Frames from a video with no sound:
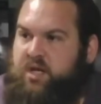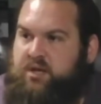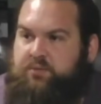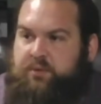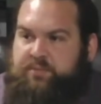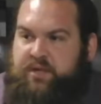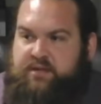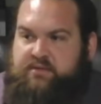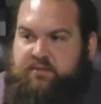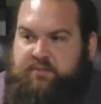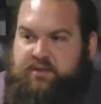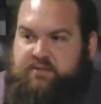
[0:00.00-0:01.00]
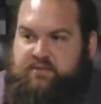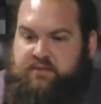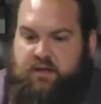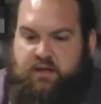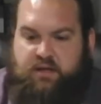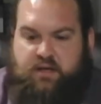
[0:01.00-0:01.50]
replace them, it's
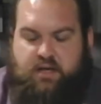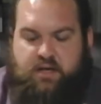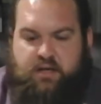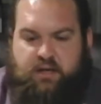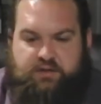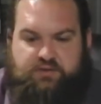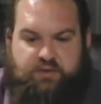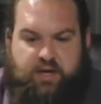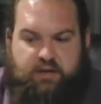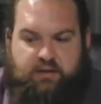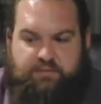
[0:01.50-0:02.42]
great.